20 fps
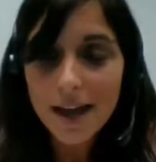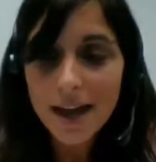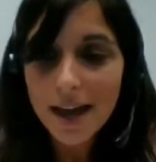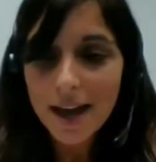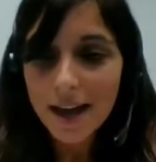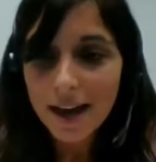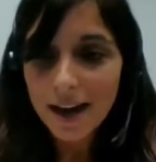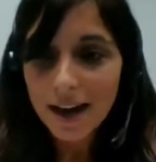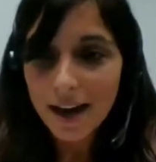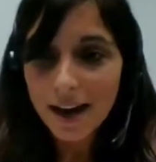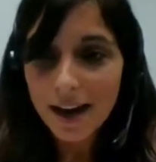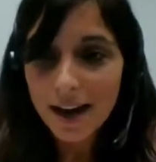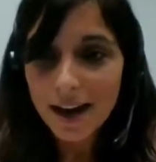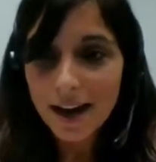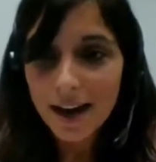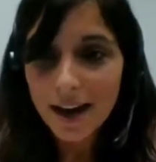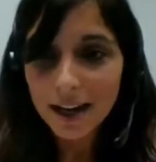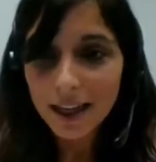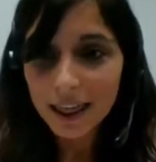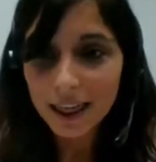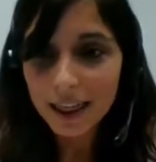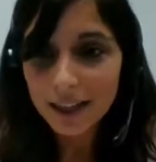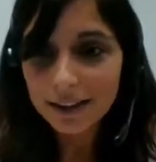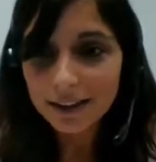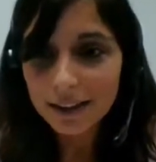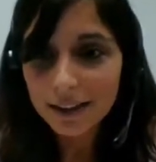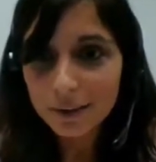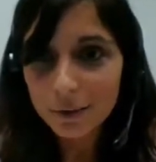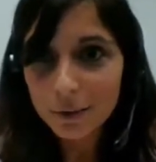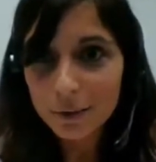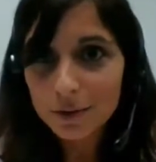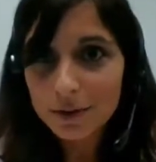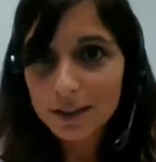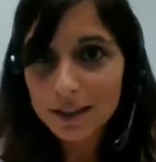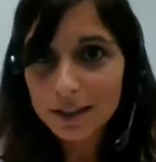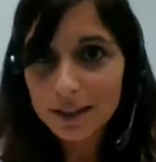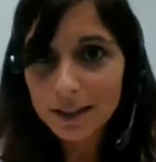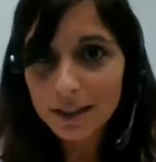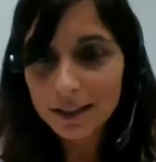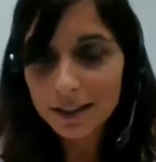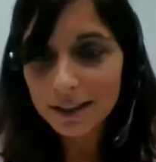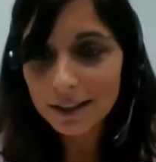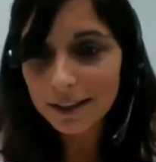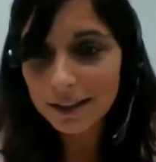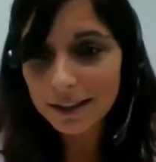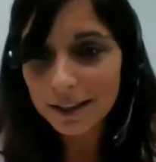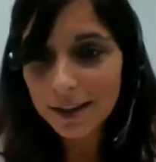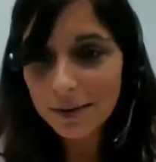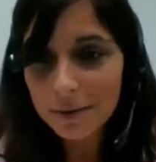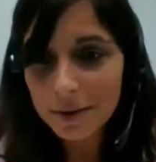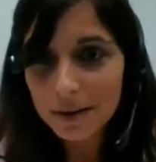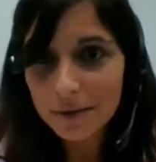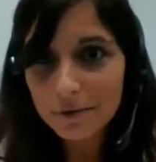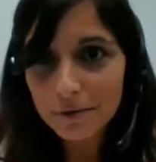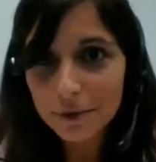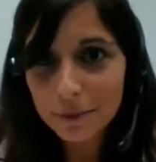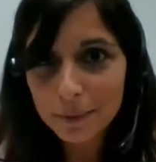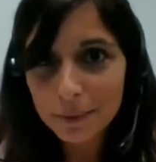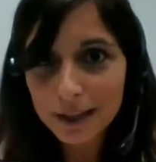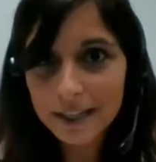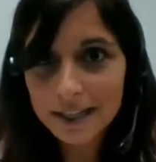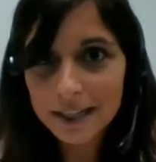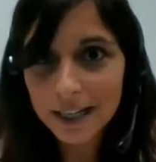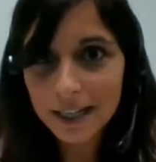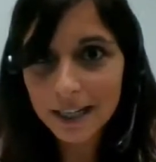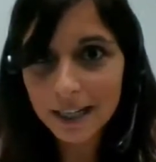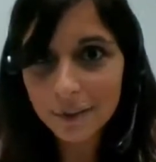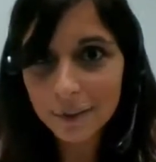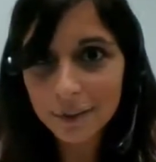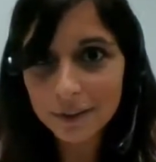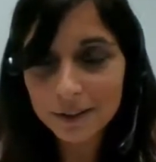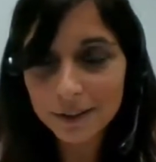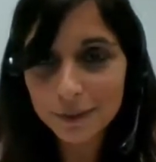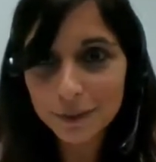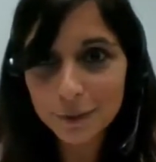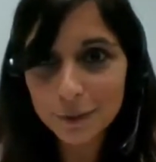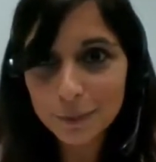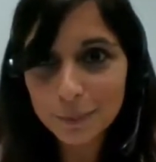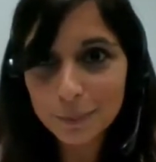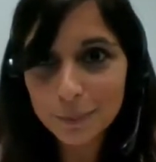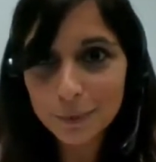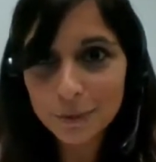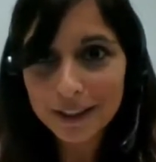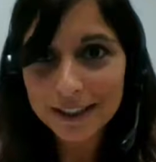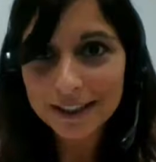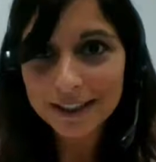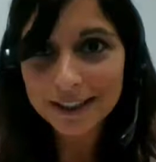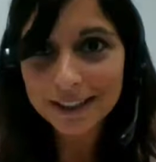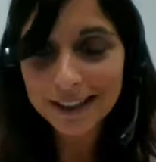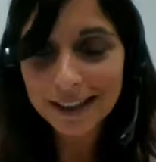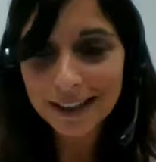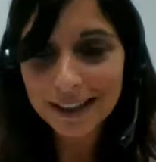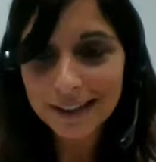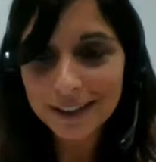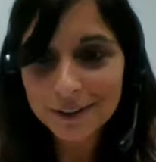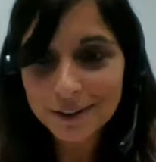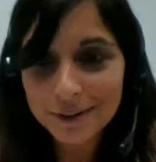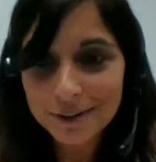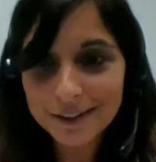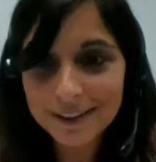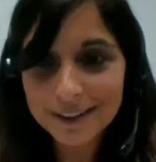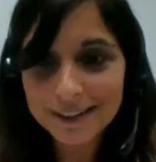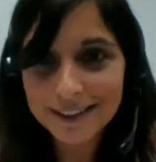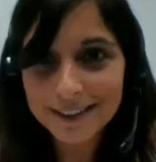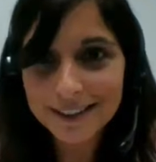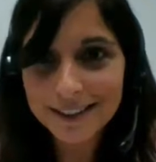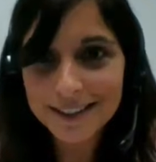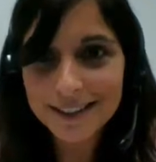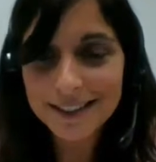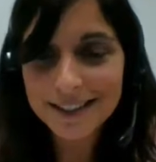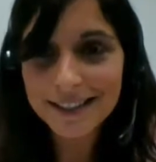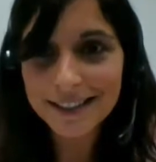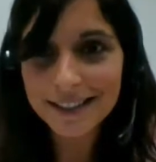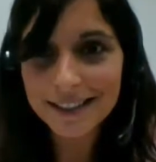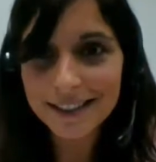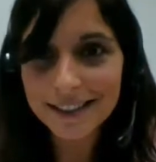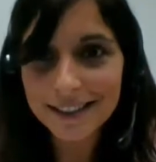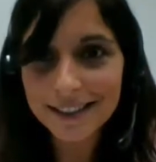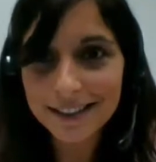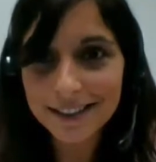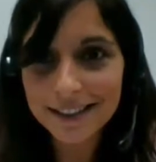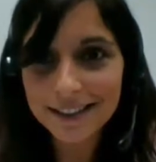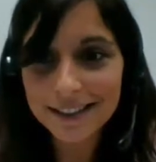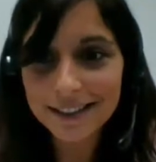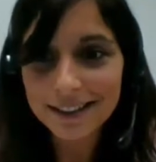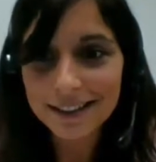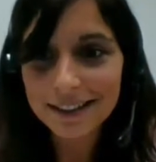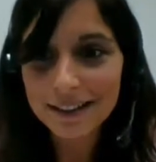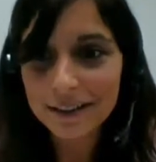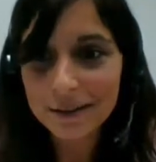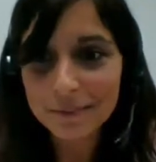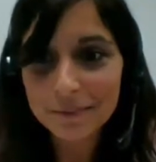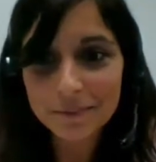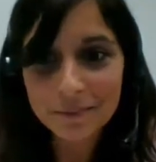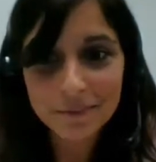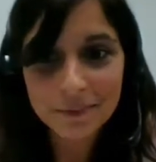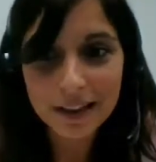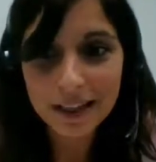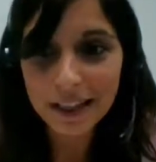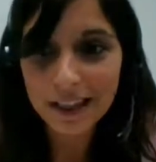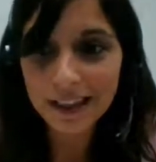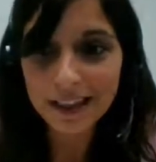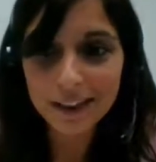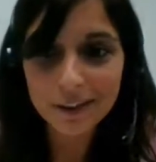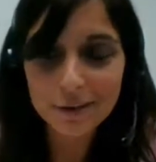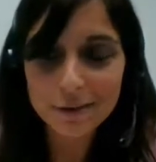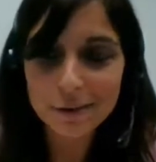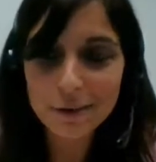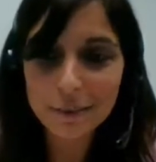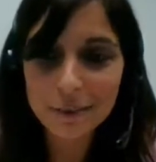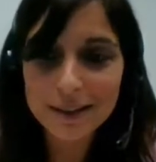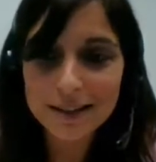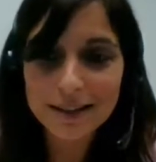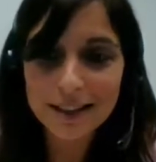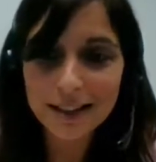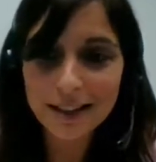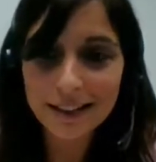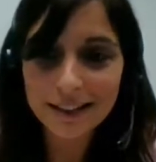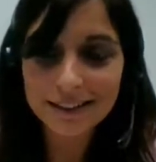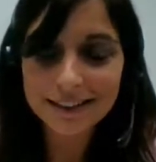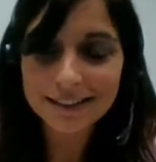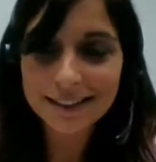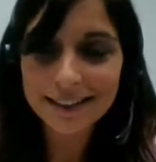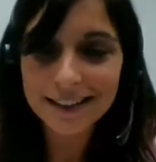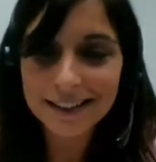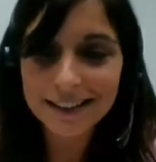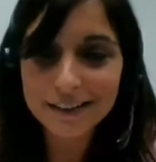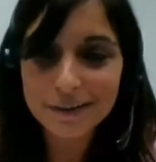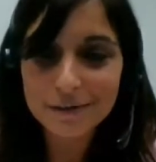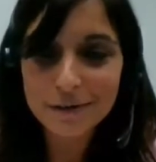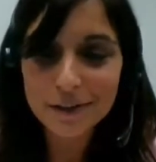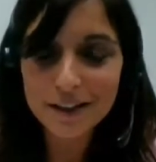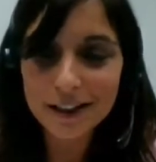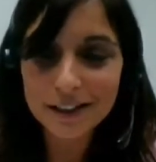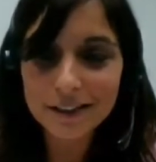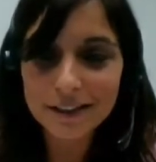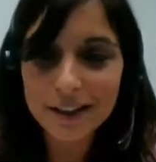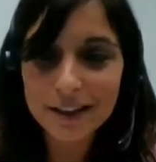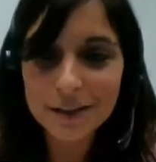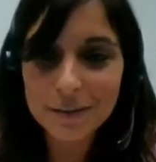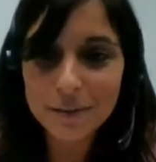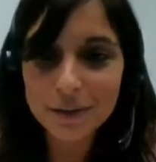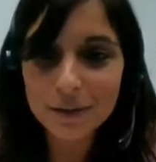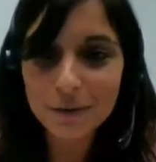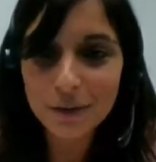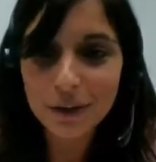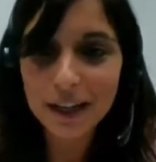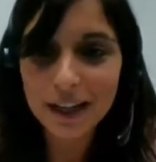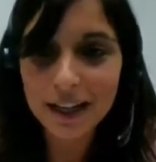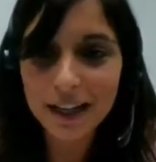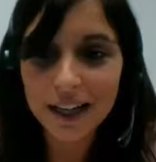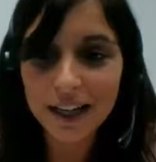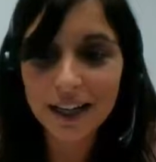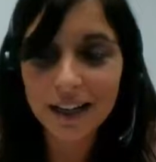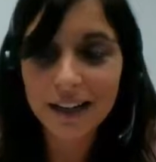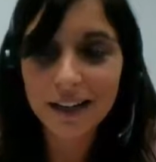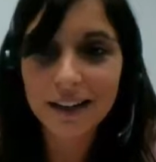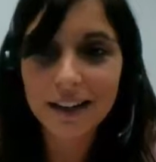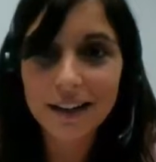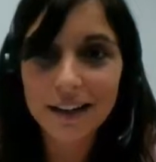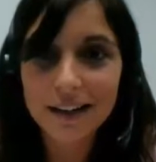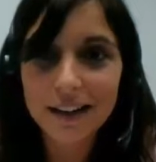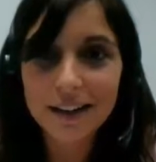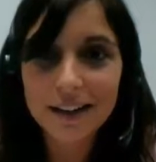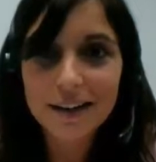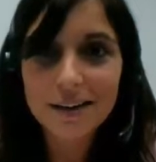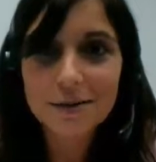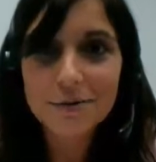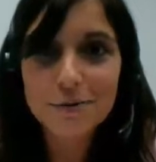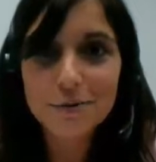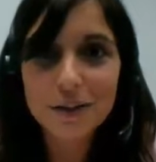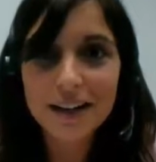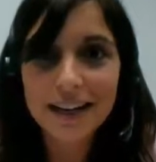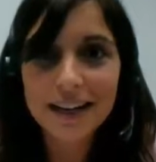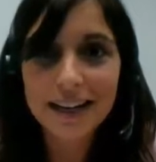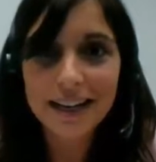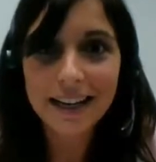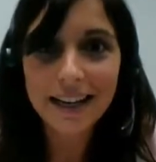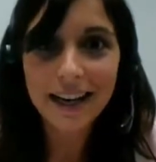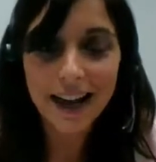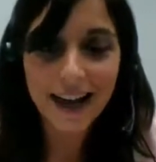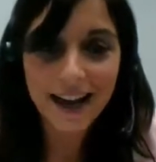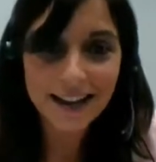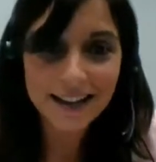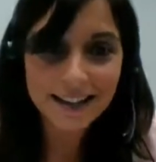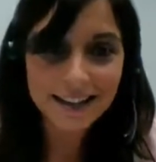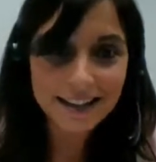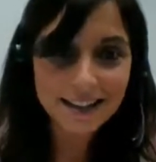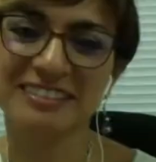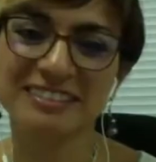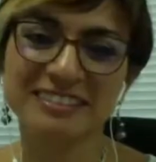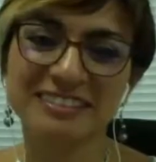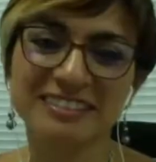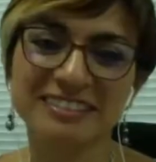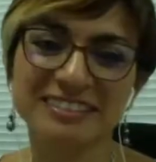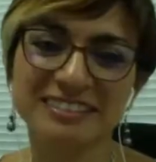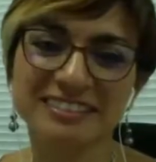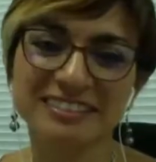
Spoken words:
And I think that was everything from my side. I wanted to point out just thank you very much again, Linda and Fernando. It has been really, really nice